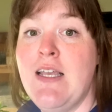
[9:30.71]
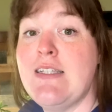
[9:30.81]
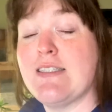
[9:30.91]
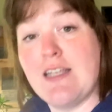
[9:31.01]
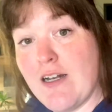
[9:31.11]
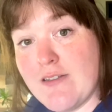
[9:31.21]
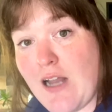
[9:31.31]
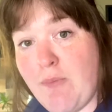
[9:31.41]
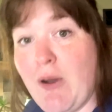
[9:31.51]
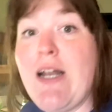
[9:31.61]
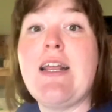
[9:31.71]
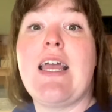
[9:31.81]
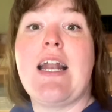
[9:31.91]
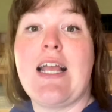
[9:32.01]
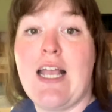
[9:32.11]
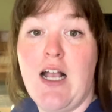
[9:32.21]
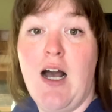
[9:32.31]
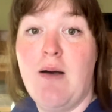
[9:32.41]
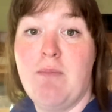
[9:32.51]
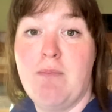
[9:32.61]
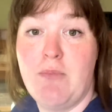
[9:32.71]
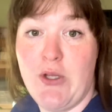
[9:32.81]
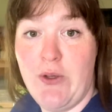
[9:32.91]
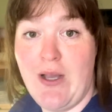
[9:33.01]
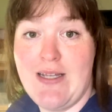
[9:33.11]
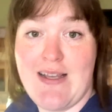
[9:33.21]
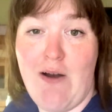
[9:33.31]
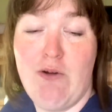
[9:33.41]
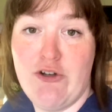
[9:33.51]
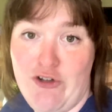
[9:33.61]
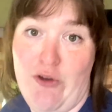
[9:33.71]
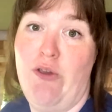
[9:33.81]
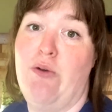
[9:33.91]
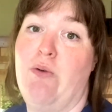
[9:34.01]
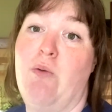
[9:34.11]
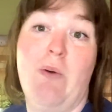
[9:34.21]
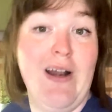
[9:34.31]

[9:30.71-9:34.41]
so it'll stop raining and I can come bring you guys out and show you what I